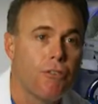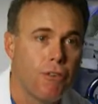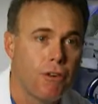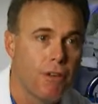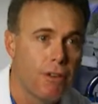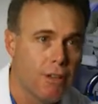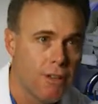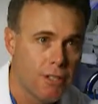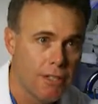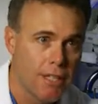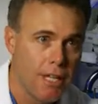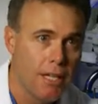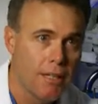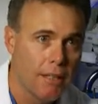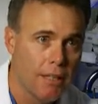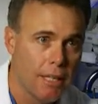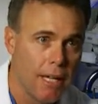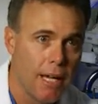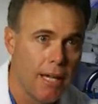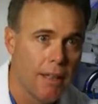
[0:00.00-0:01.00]
further
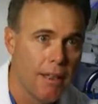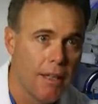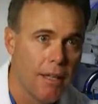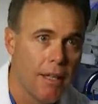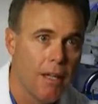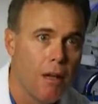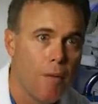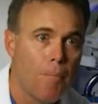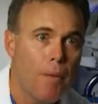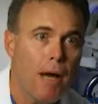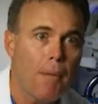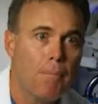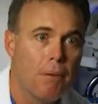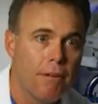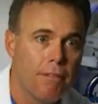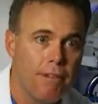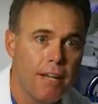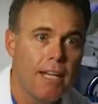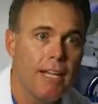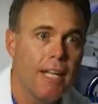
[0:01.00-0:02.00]
cell death by
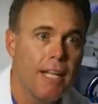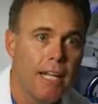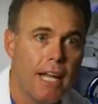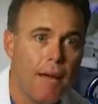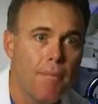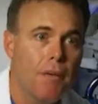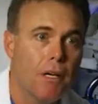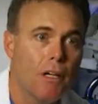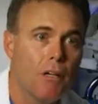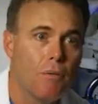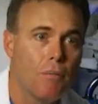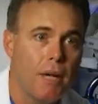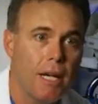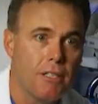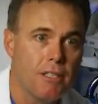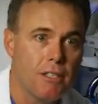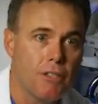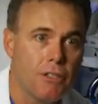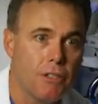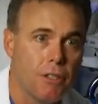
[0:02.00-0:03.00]
preventing chemical
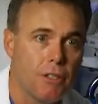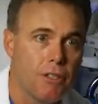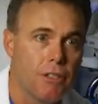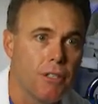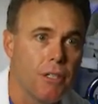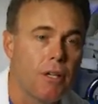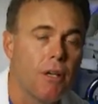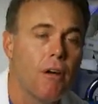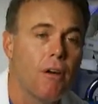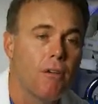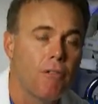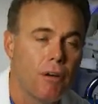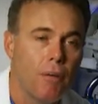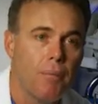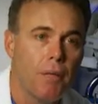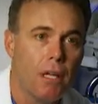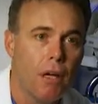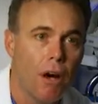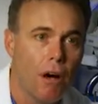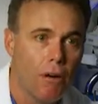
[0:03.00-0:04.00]
messengers
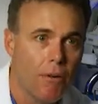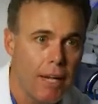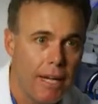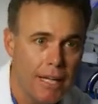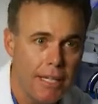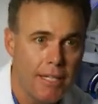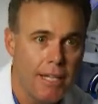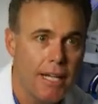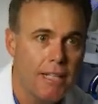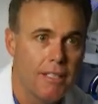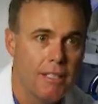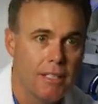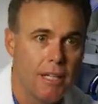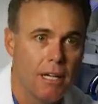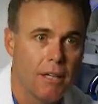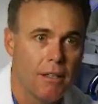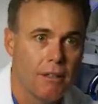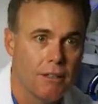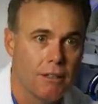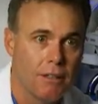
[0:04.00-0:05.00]
from the already dead
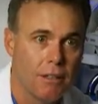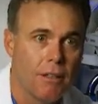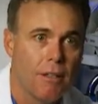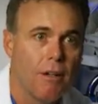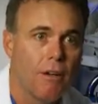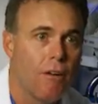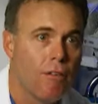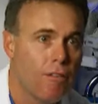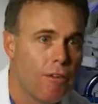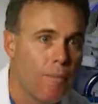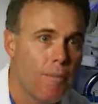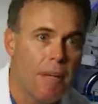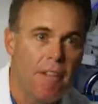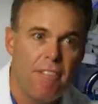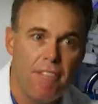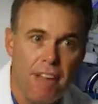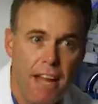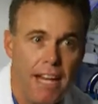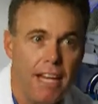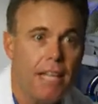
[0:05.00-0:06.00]
cells from
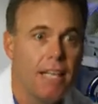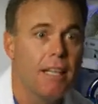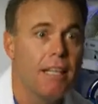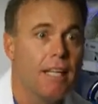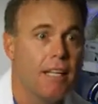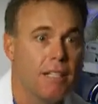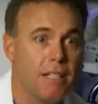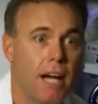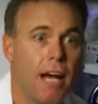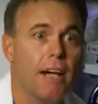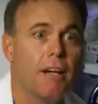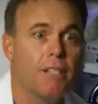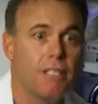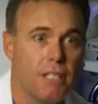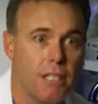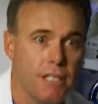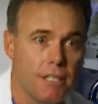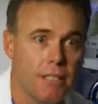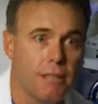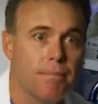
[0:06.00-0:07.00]
invading the entire
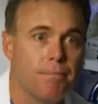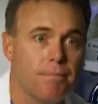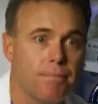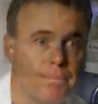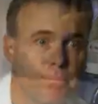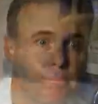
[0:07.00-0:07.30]
system.